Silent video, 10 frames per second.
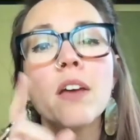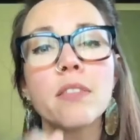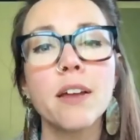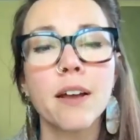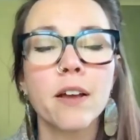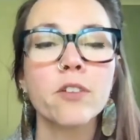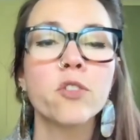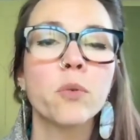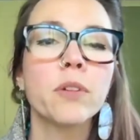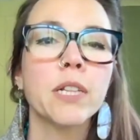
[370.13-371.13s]
that
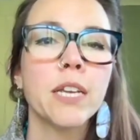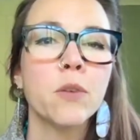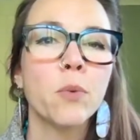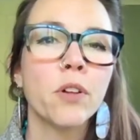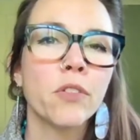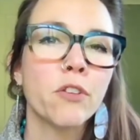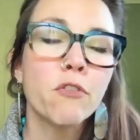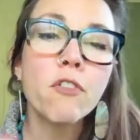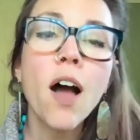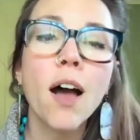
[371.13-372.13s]
actually will
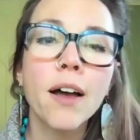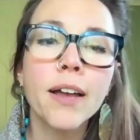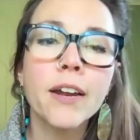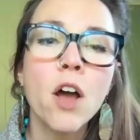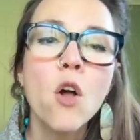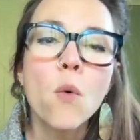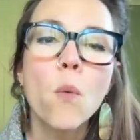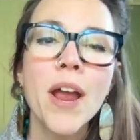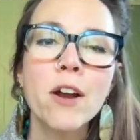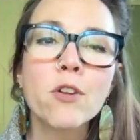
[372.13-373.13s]
define
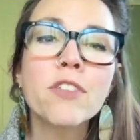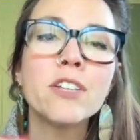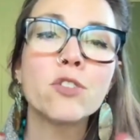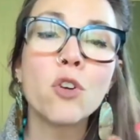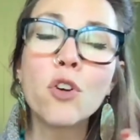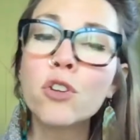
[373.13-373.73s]
where these